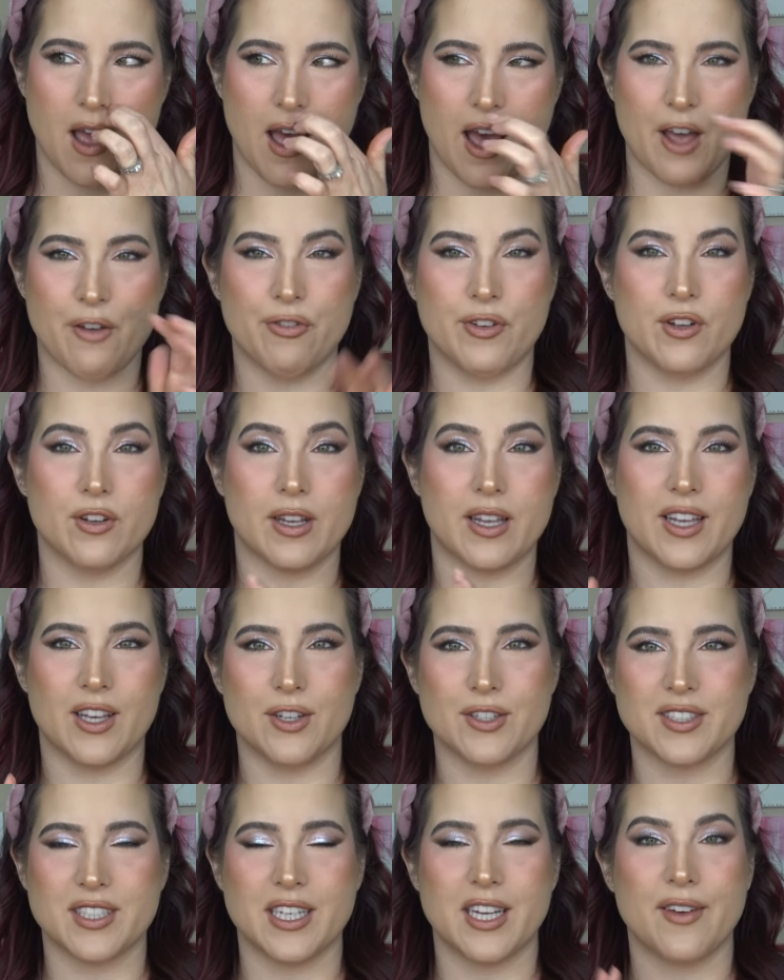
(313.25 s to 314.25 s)
I feel
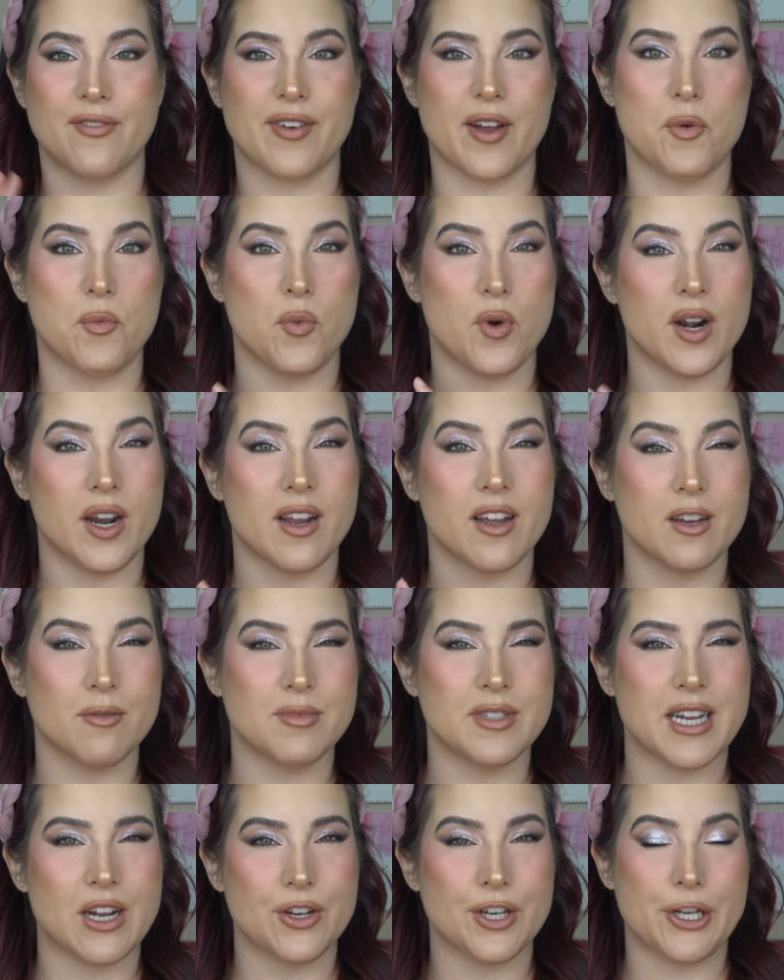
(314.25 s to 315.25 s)
guilty if I want to
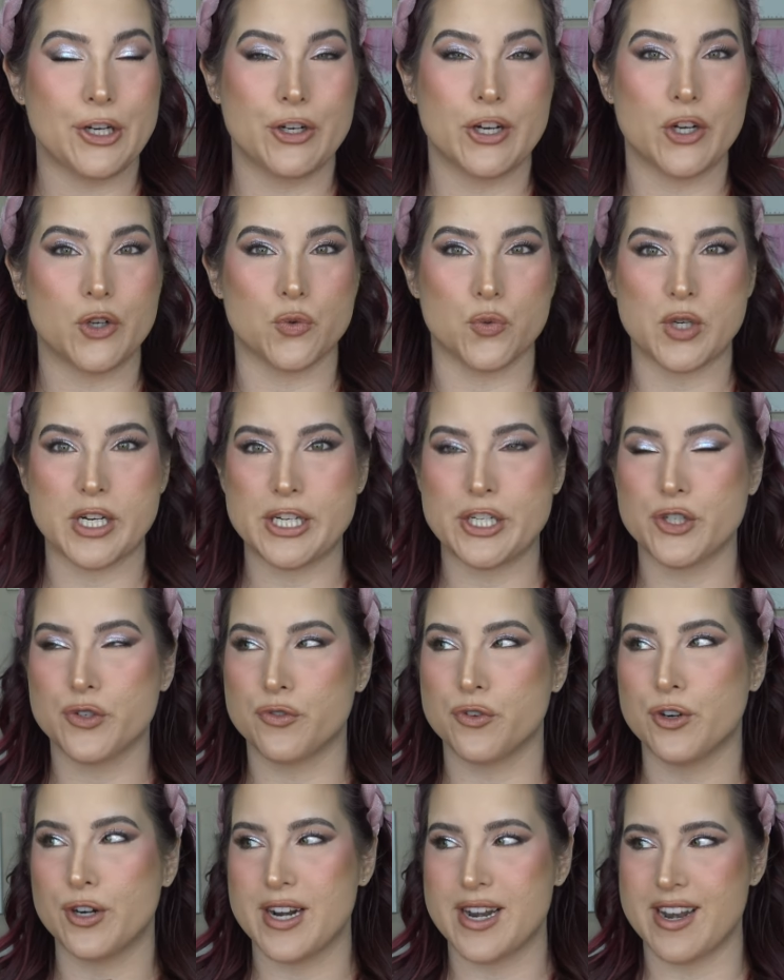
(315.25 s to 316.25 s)
come down here and reach
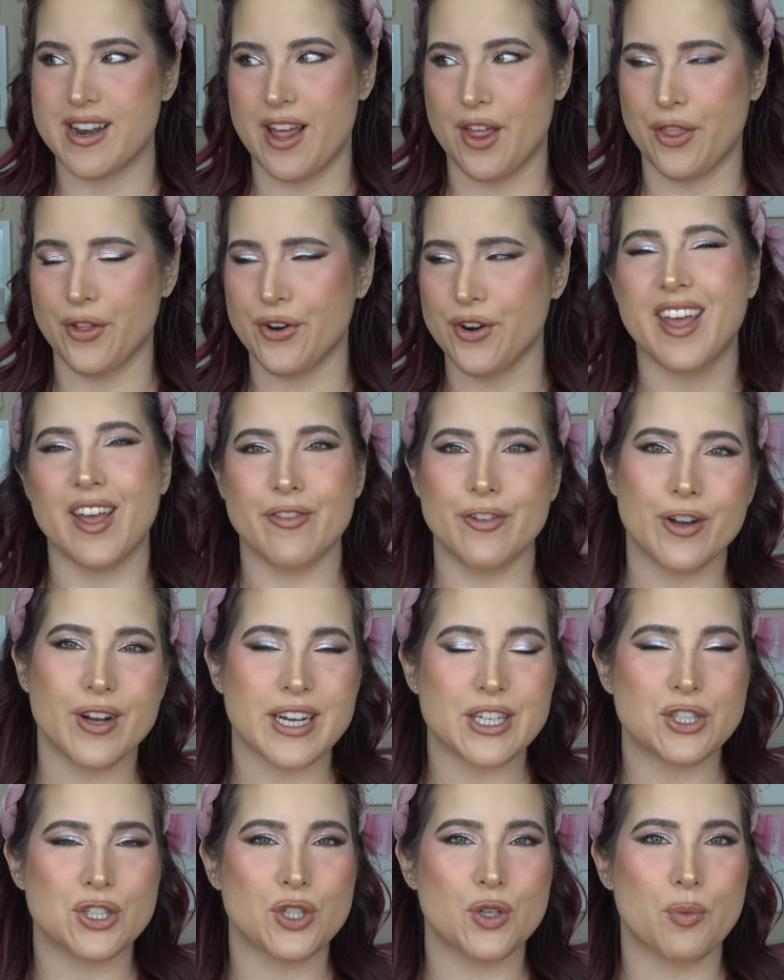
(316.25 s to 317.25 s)
for another. If you
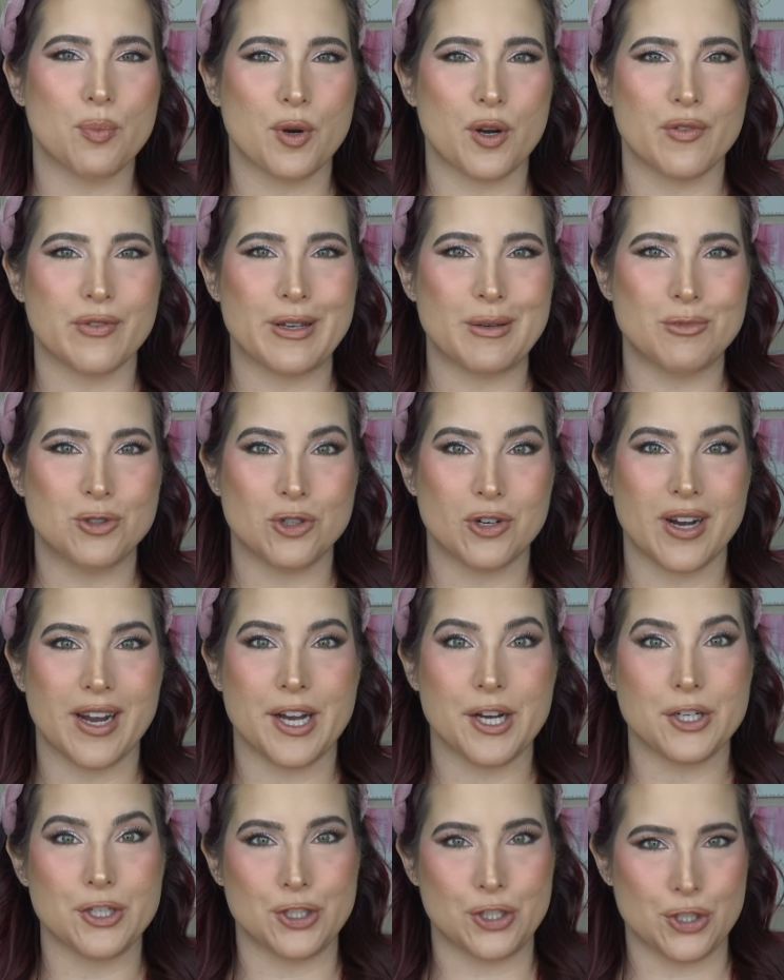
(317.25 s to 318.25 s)
guys do a perfume
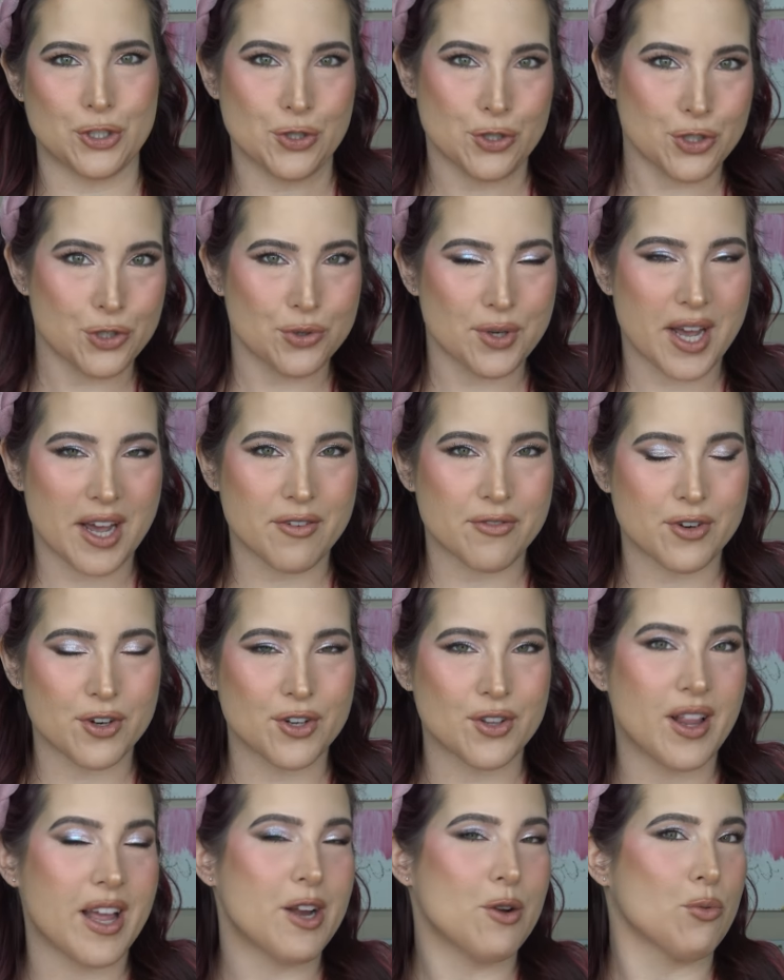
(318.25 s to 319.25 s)
tray, do you
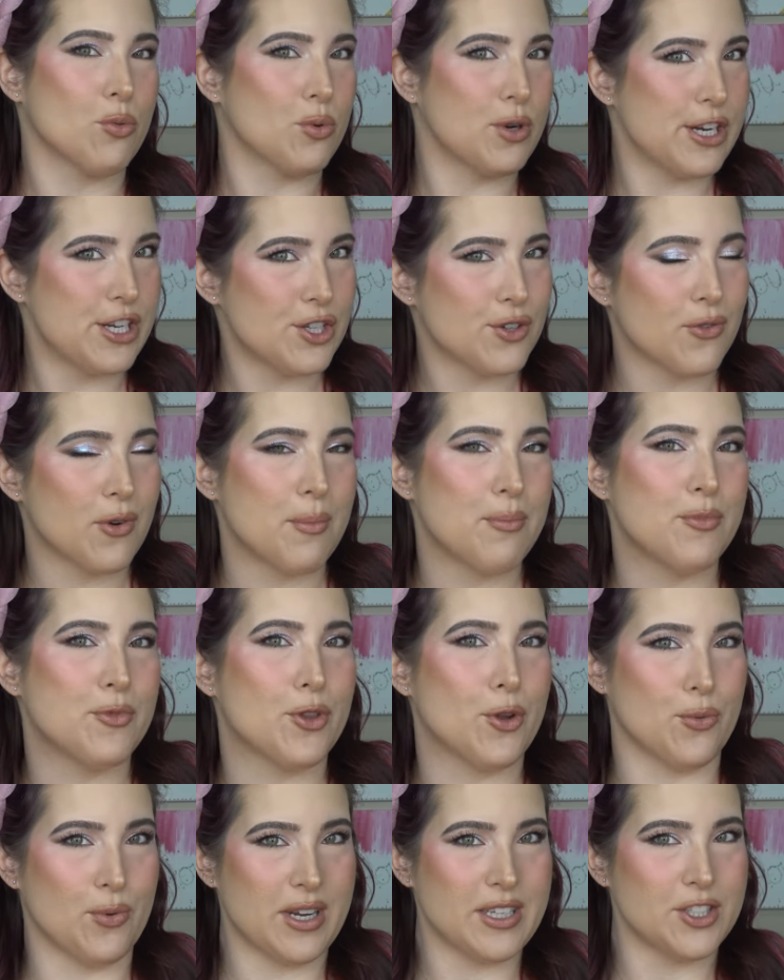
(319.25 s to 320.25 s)
ever like reach
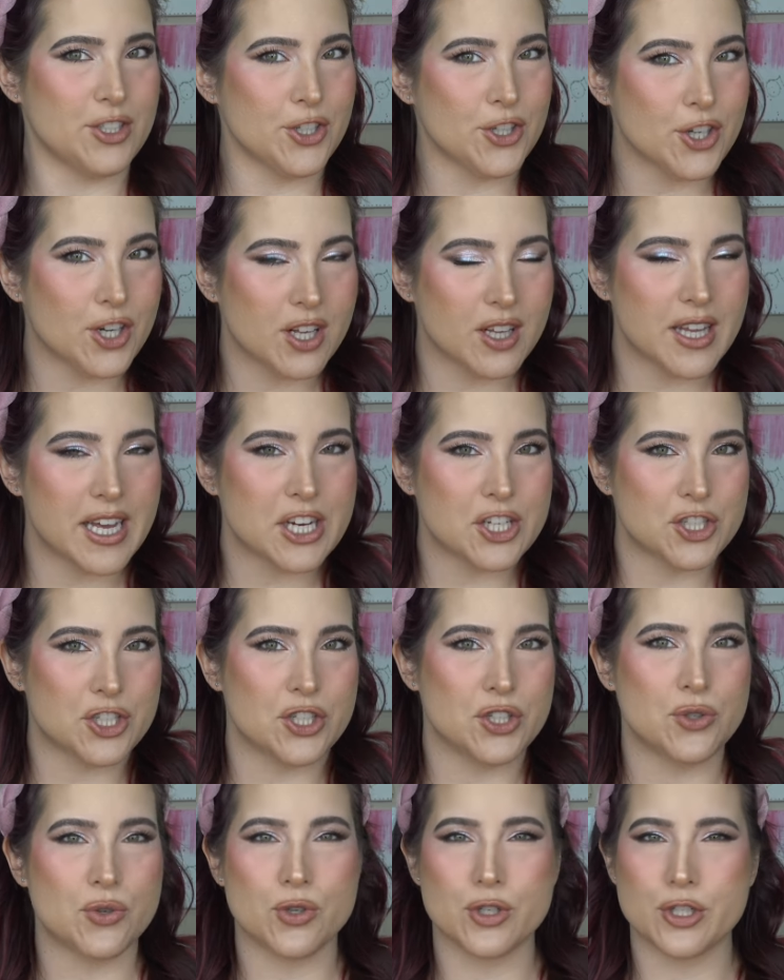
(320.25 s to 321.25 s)
from the rest of your
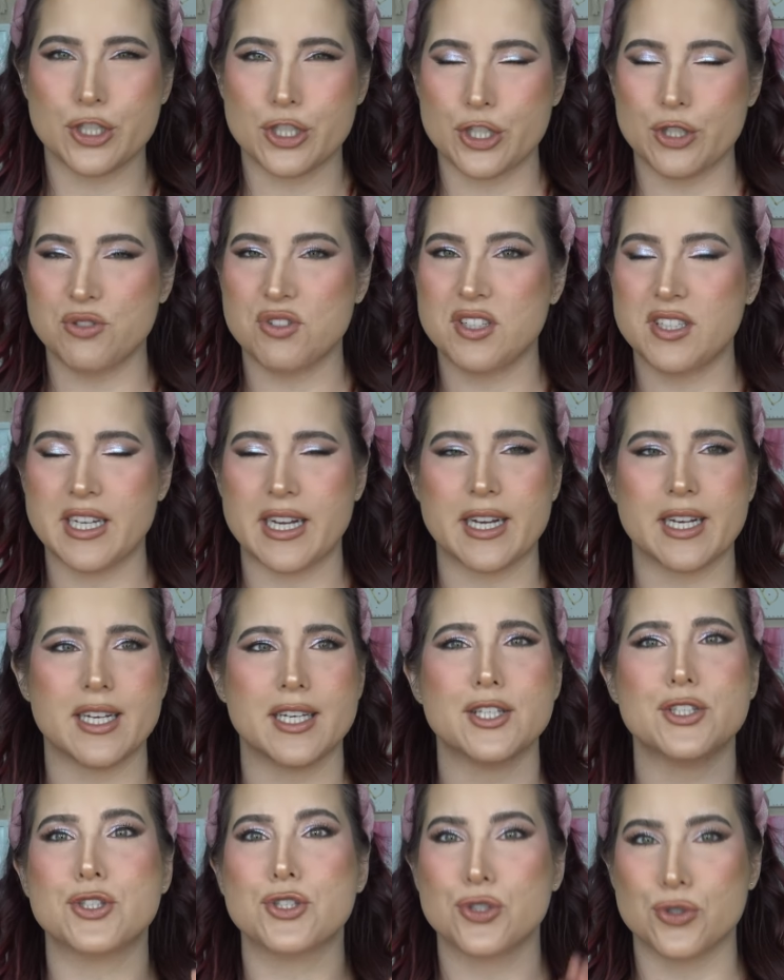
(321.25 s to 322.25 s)
collection or do you stick
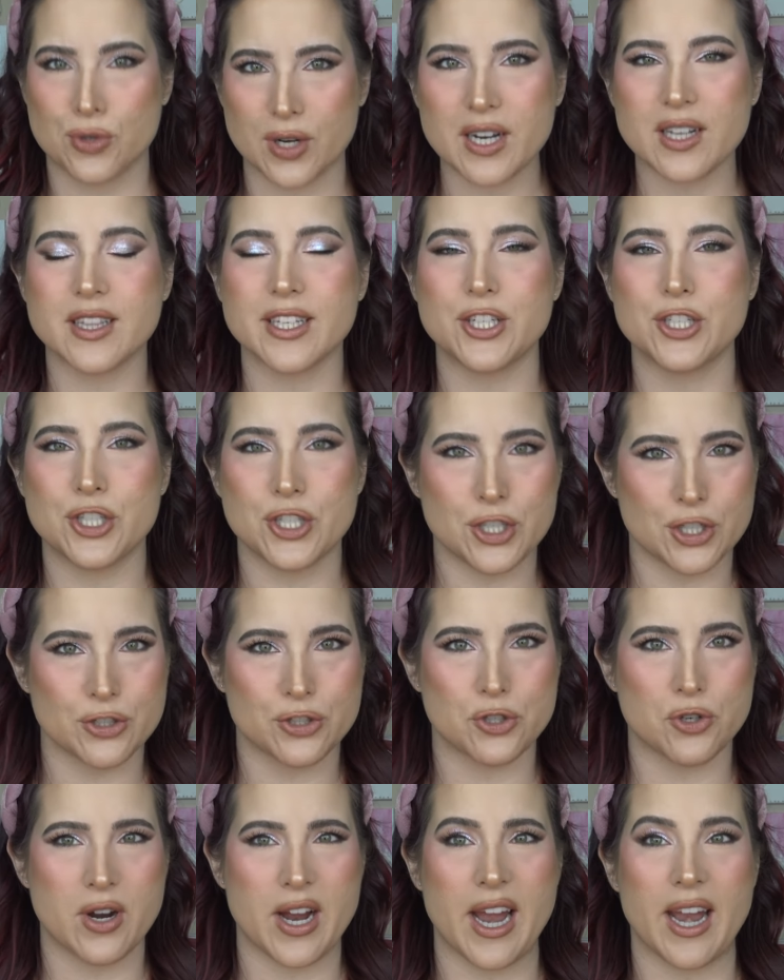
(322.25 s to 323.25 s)
strictly to your
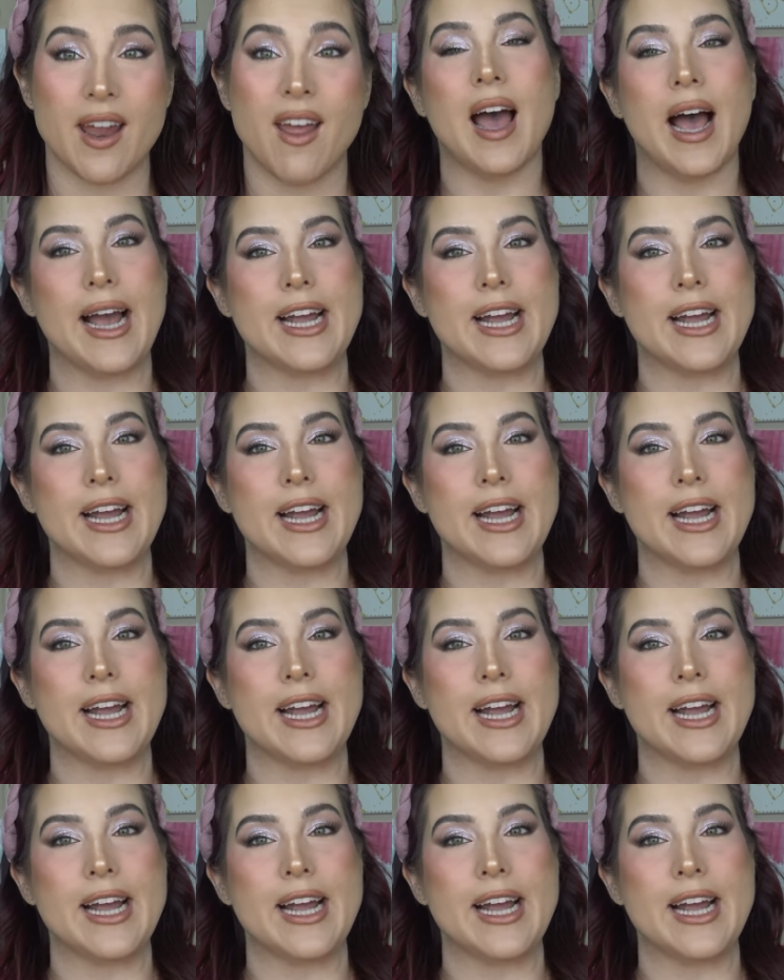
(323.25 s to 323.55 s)
tray?